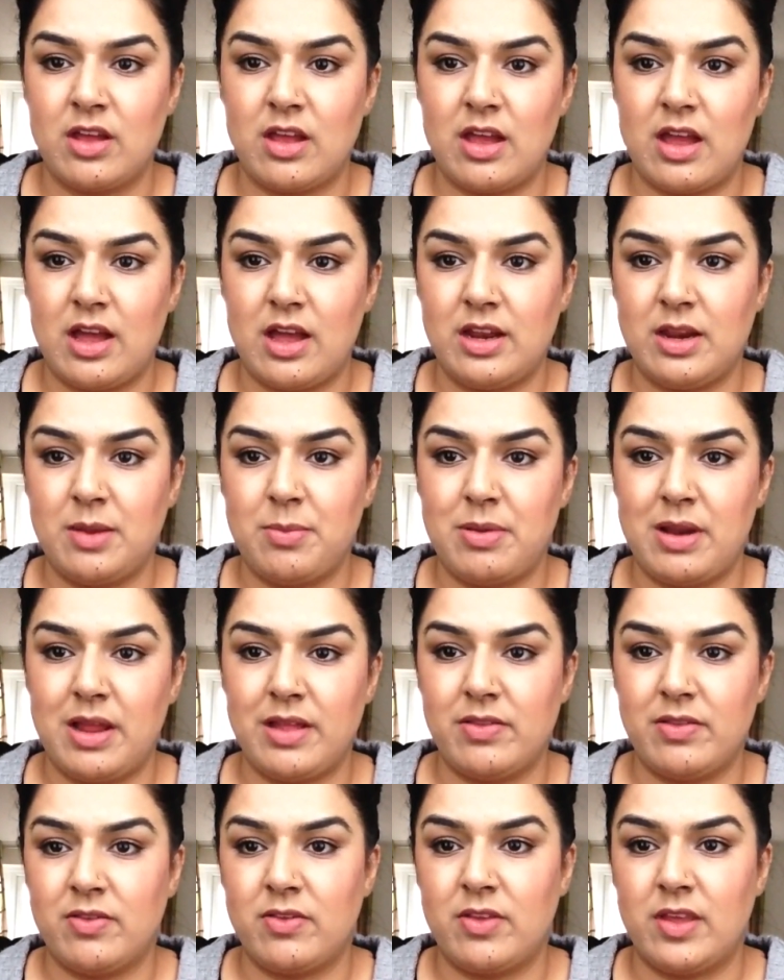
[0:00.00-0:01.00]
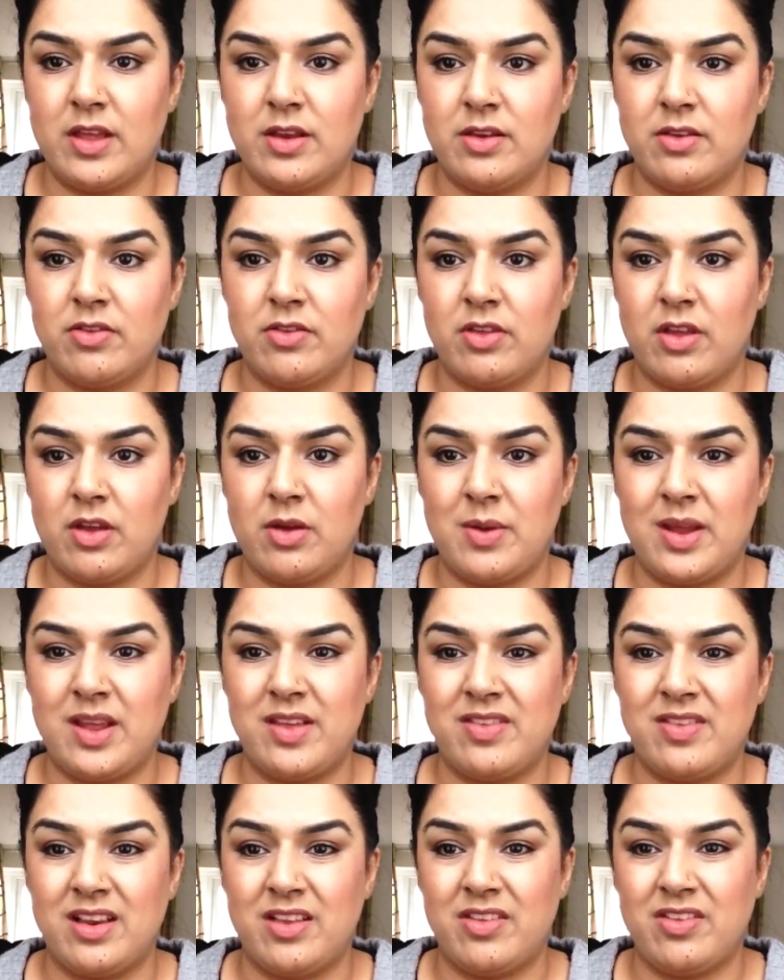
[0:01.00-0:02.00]
and it blends in so
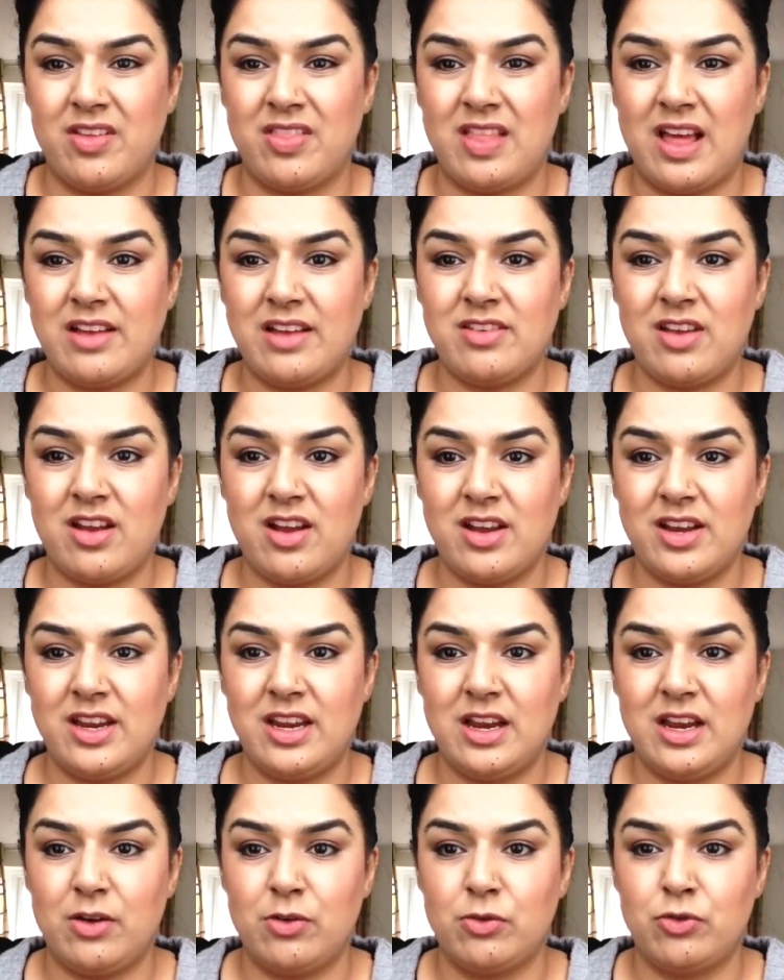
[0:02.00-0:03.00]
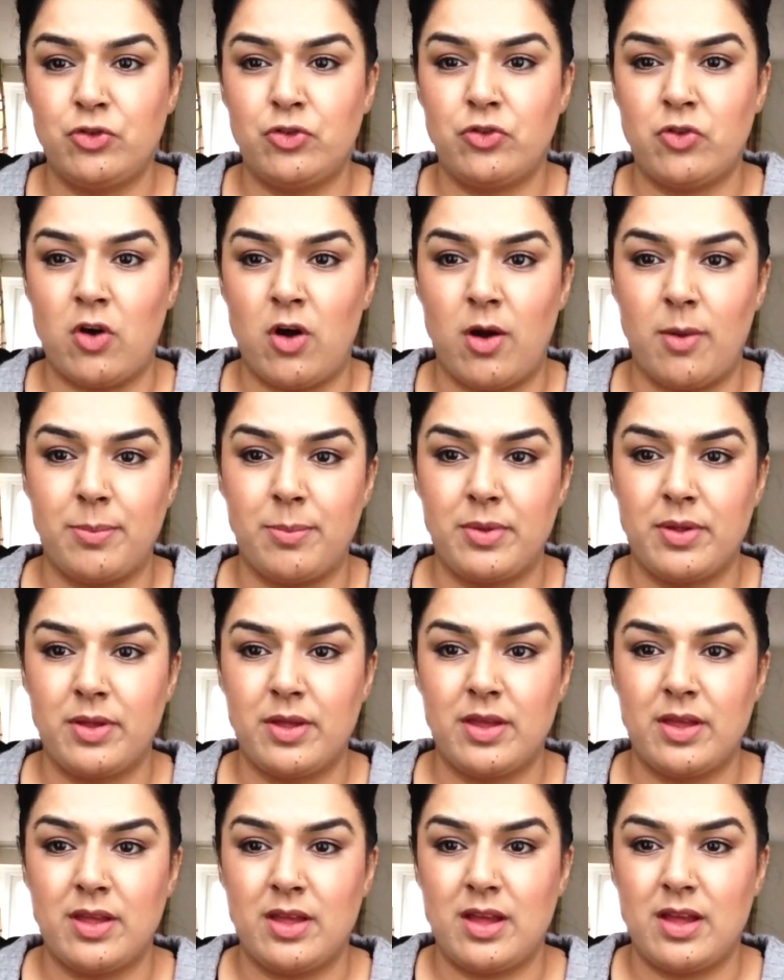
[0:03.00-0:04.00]
easily. So that tiny little drop
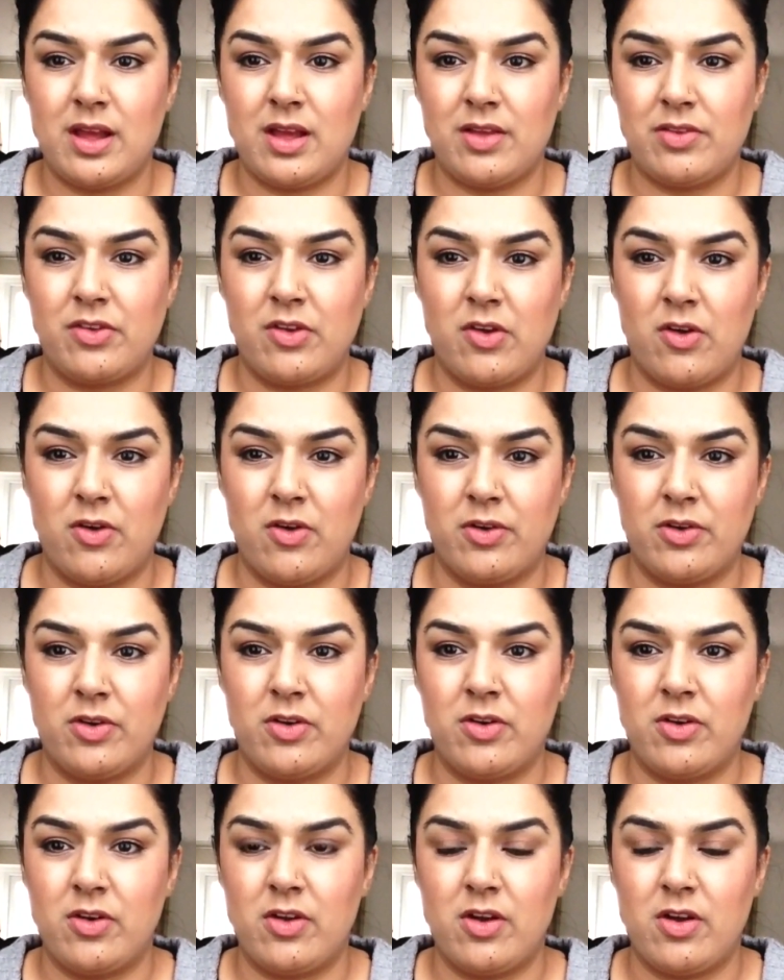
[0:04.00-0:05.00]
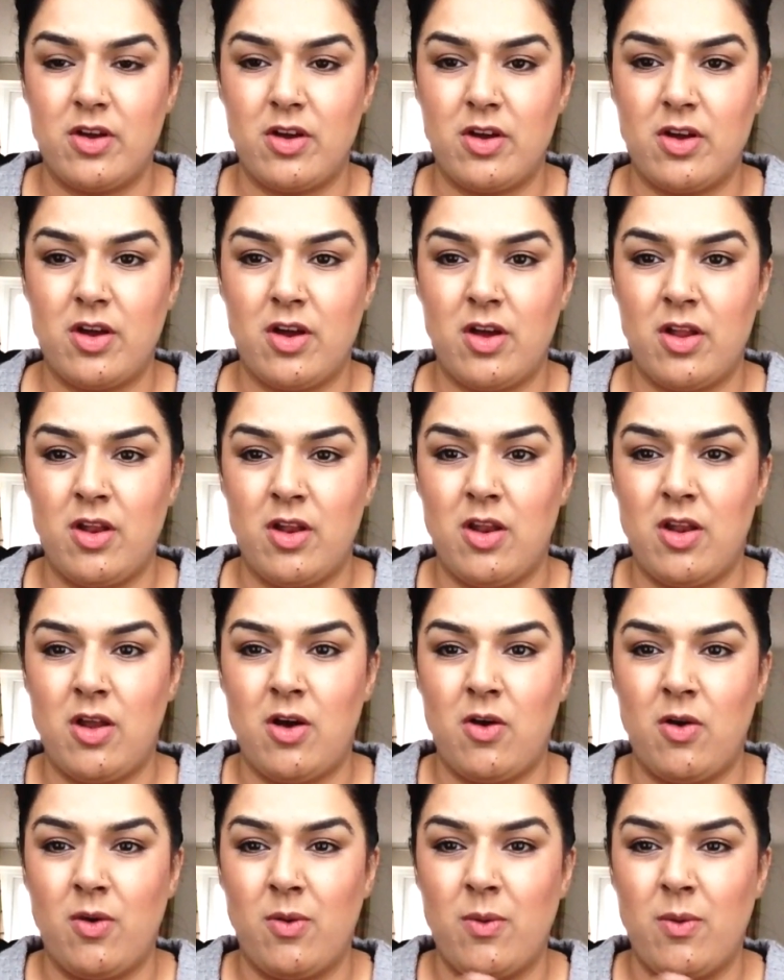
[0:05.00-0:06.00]
has gone a
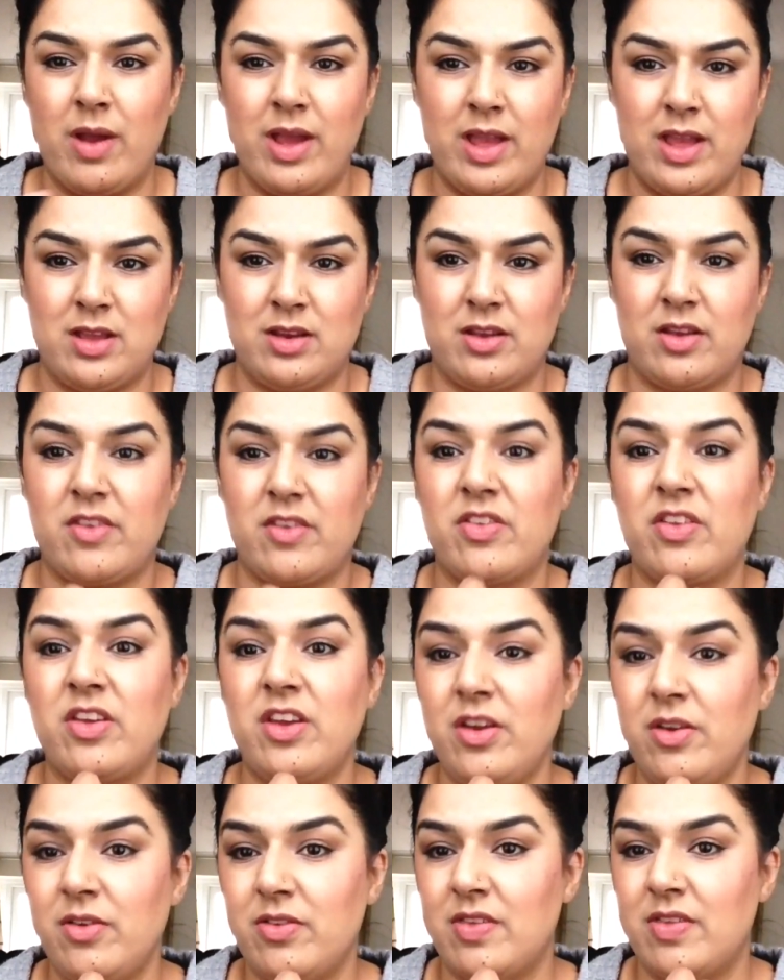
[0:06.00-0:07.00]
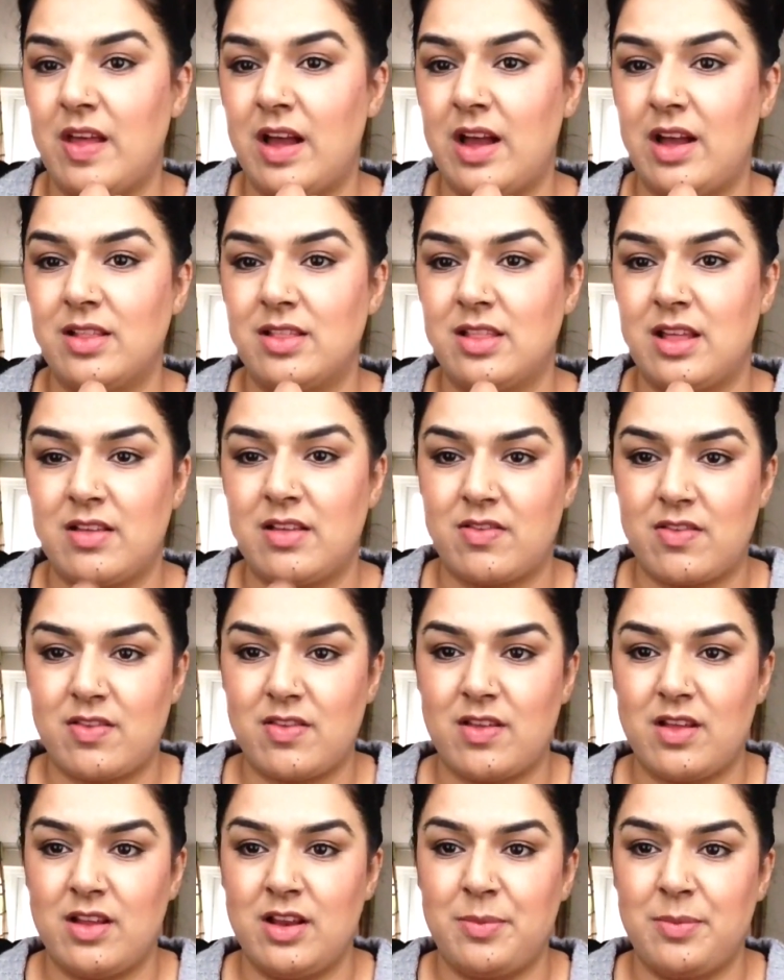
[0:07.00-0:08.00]
long way, and excuse that, that's
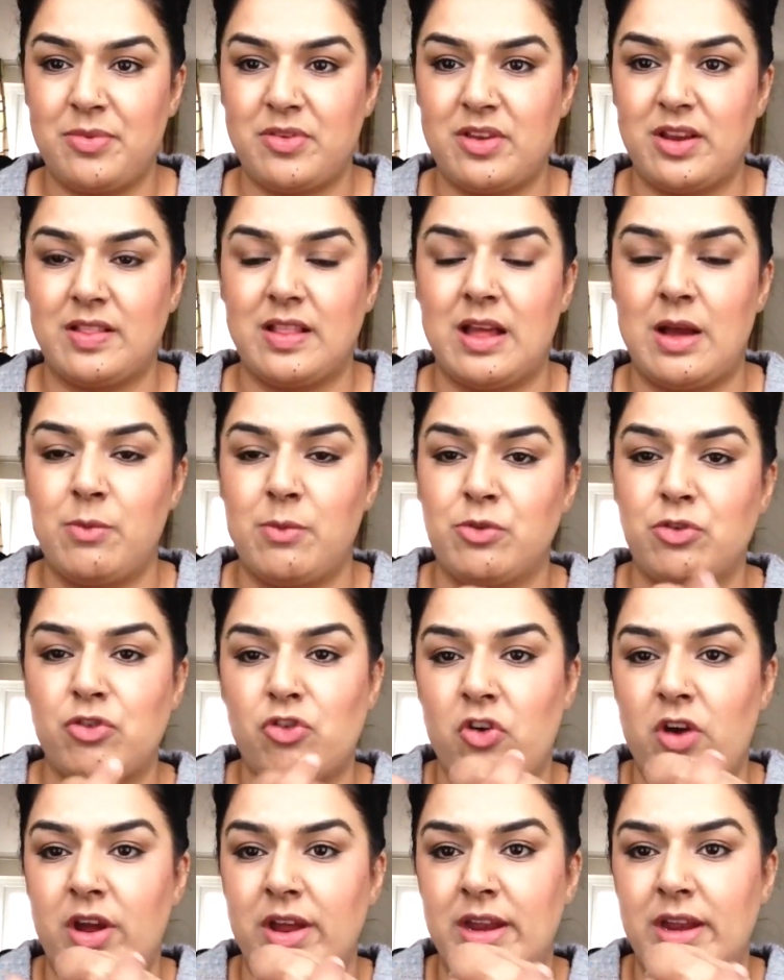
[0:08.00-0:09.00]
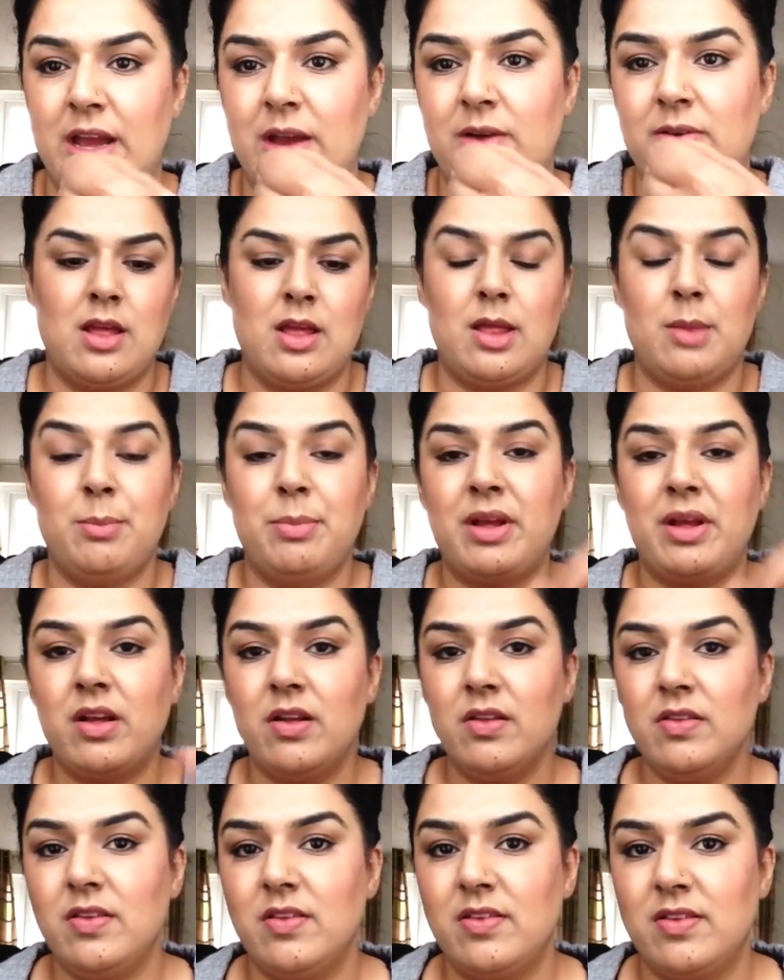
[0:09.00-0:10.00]
a lipstick that I was trying out. And
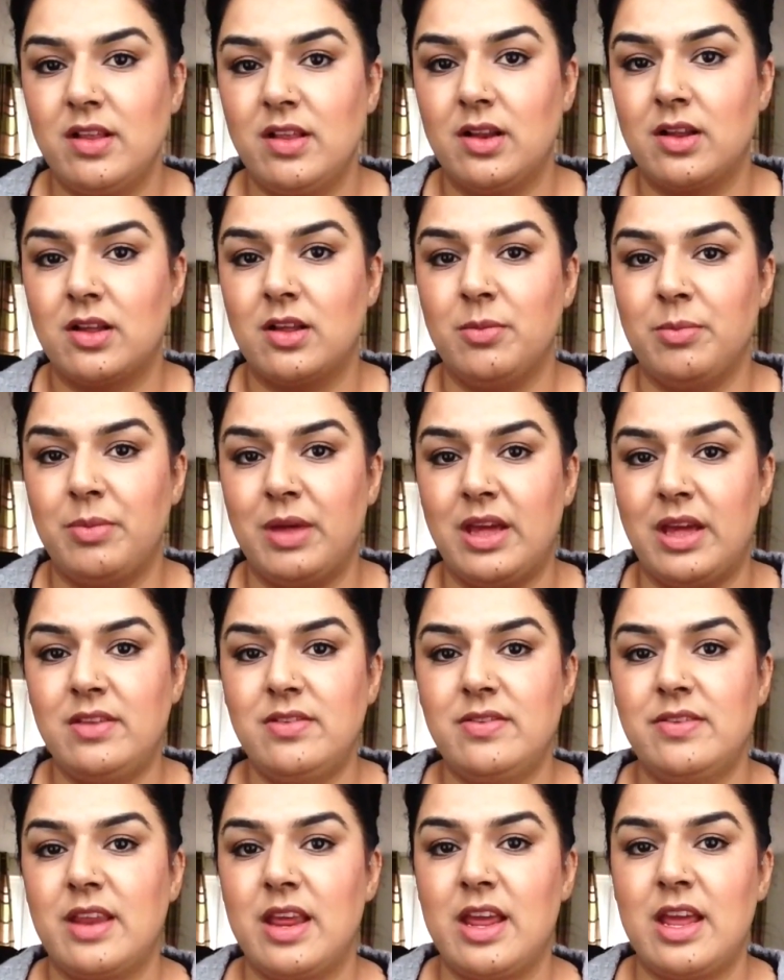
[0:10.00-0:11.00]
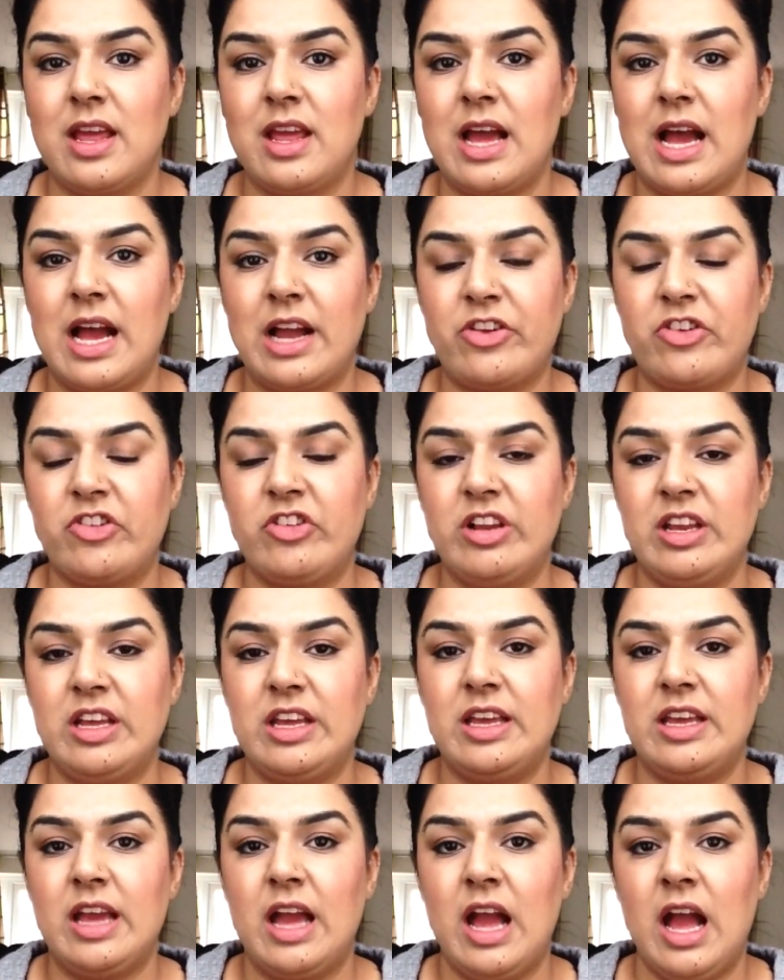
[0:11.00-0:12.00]
because it's silicone based, it
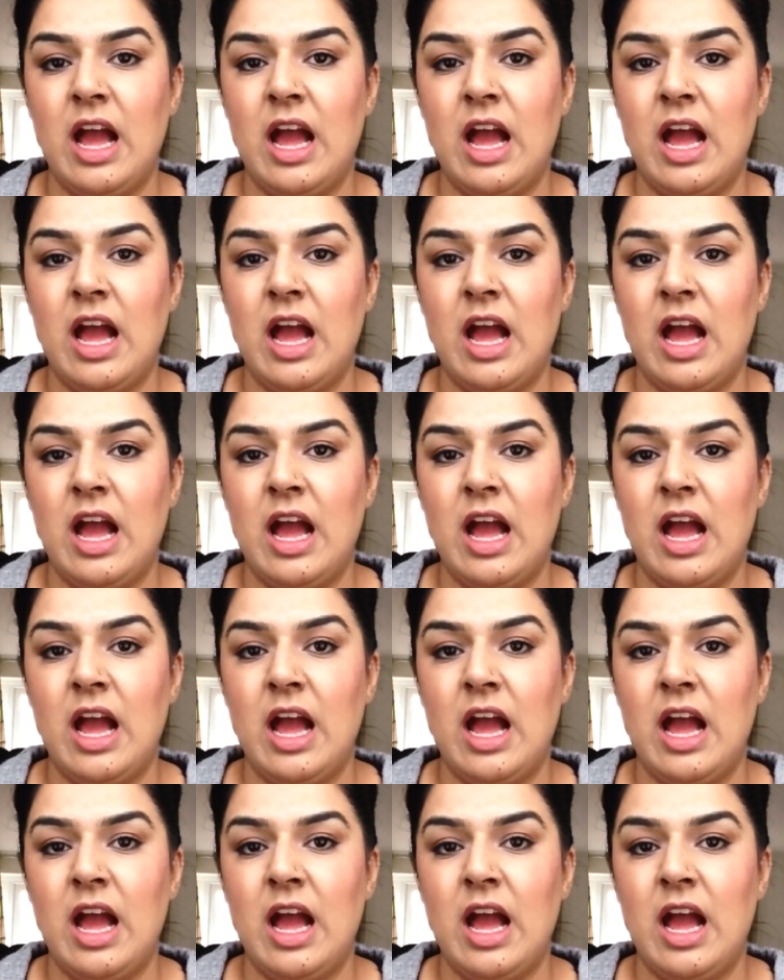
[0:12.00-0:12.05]
actually